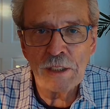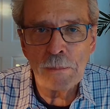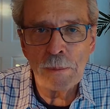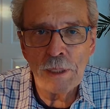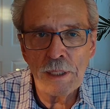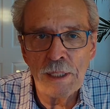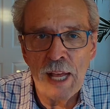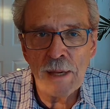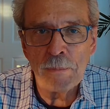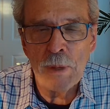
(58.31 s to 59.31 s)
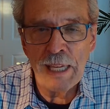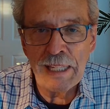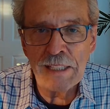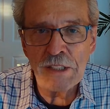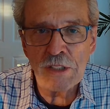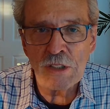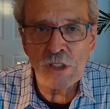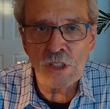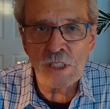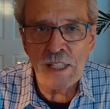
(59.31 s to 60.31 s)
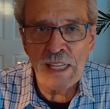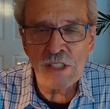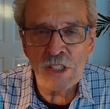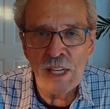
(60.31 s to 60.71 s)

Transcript: but not minus, just less